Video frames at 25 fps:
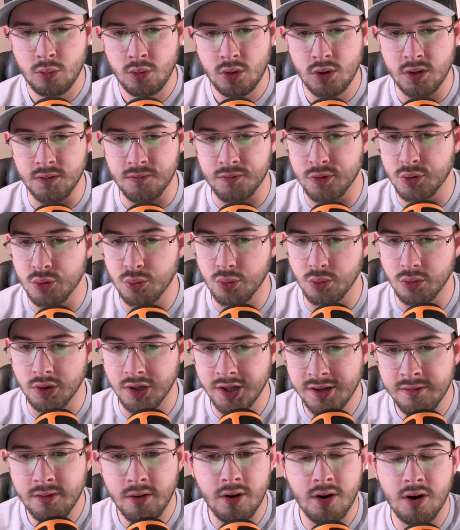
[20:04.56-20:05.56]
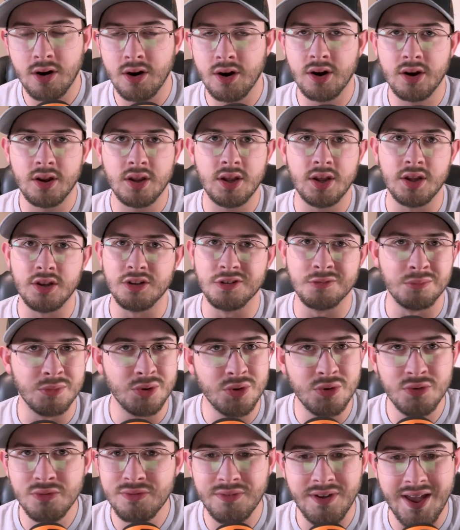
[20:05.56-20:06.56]
if you live hard and you
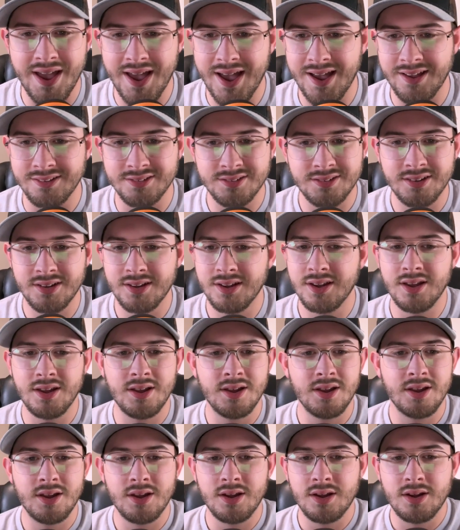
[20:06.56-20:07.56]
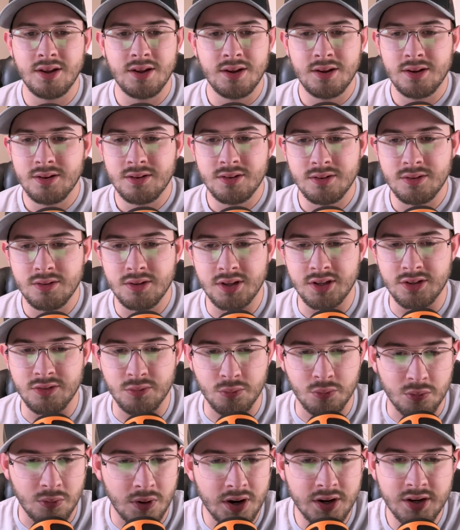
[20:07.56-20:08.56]
move fast, it's
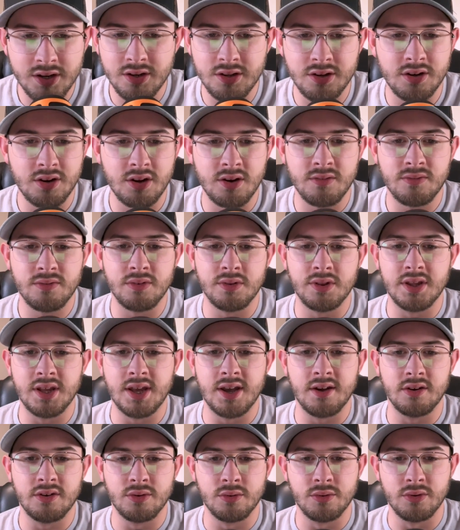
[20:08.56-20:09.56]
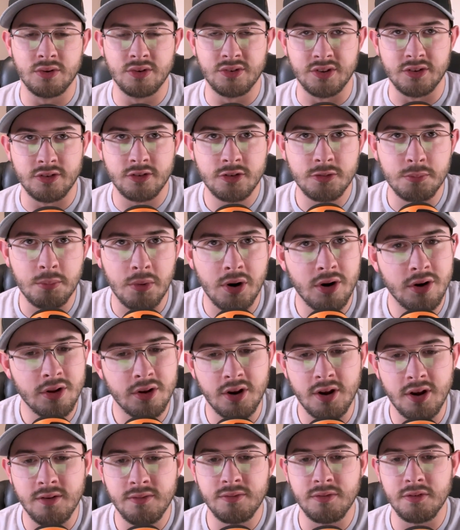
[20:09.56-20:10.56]
rugged enough for the outdoors, it's smart
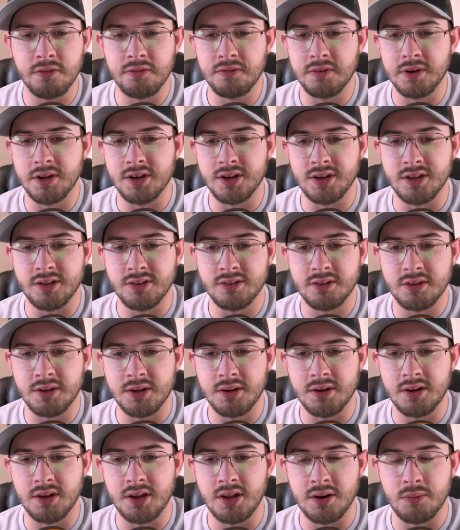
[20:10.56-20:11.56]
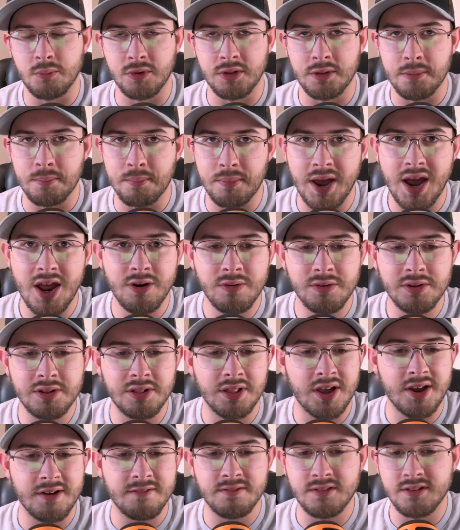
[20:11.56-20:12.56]
enough for fitness, and with a battery
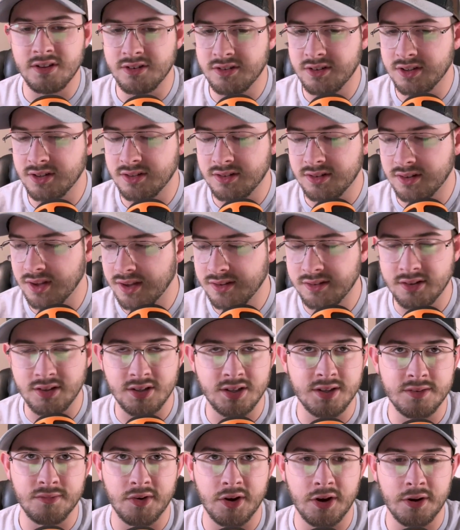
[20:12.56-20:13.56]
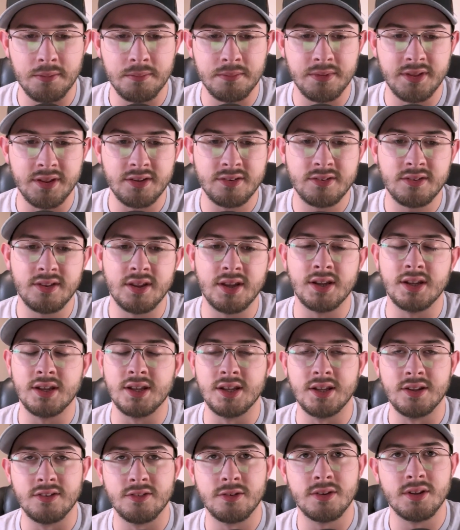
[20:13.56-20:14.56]
life that just doesn't give up, this thing
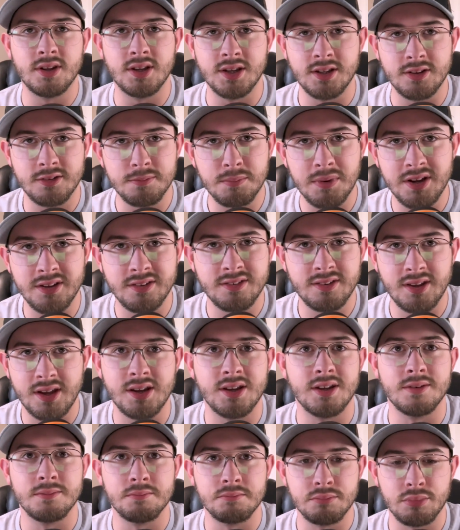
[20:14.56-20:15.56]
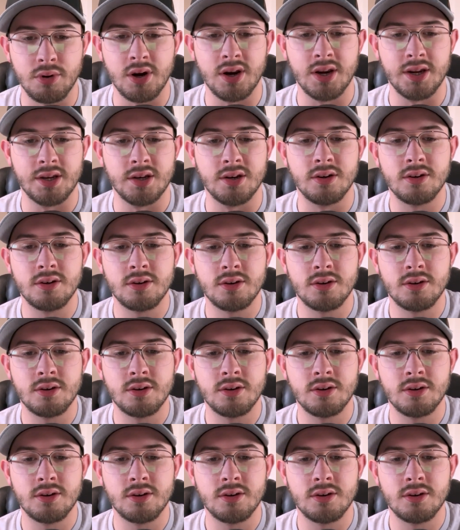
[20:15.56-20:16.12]
it's my second brain.